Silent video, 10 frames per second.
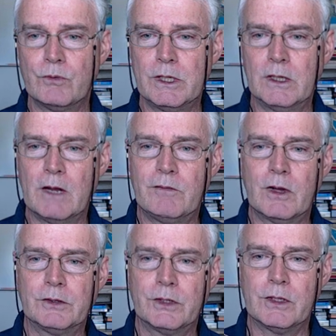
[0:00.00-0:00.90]
readline
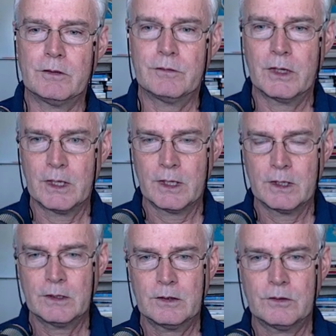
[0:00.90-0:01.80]
function of,
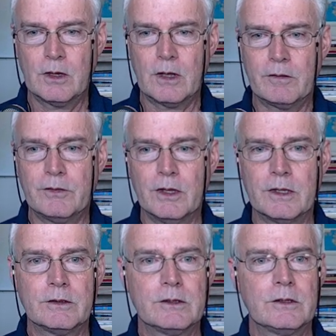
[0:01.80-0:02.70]
of
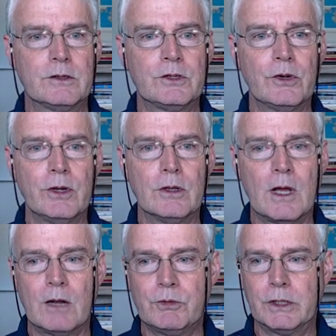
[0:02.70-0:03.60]
the serial
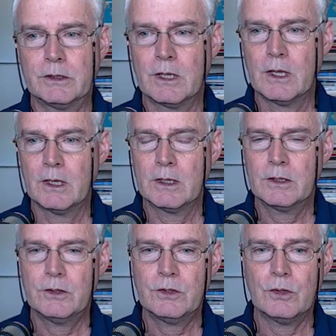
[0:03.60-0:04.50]
object,
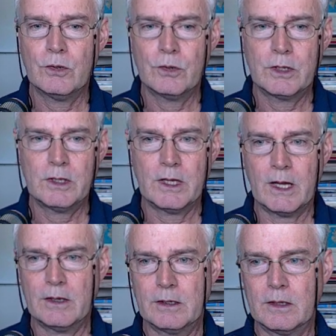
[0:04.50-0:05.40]
to
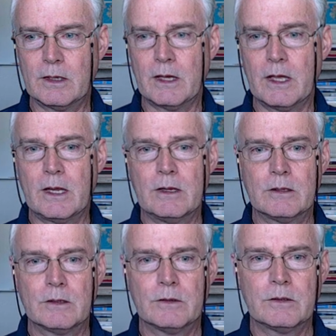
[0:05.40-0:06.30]
get a,
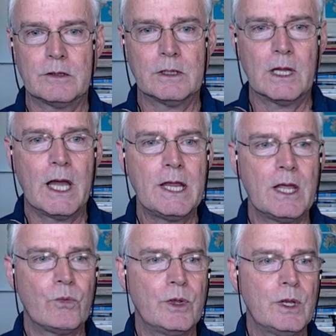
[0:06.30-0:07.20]
the line
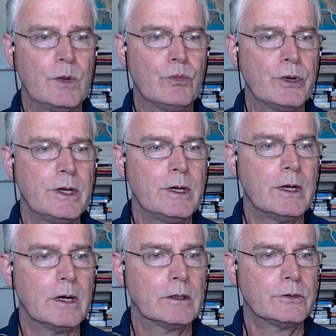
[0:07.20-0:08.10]
that we printed
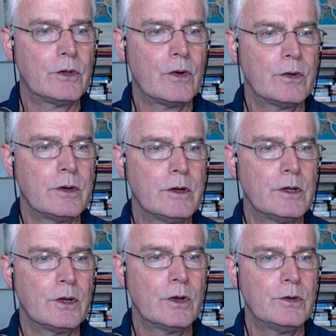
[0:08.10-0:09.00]
here. So here in
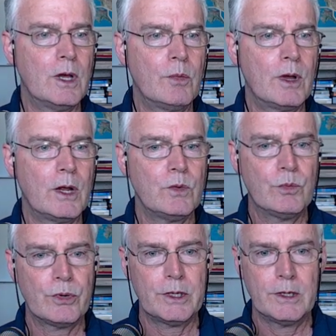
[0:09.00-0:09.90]
the code.py we
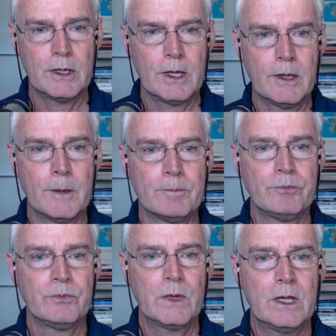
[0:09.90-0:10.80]
printed
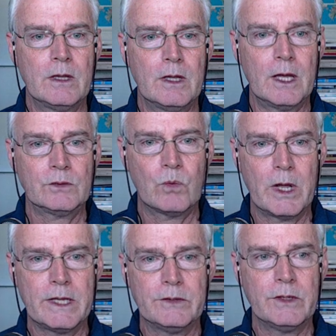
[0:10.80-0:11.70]
X,
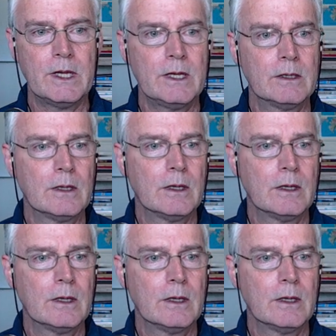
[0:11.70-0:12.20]
Y, and Z.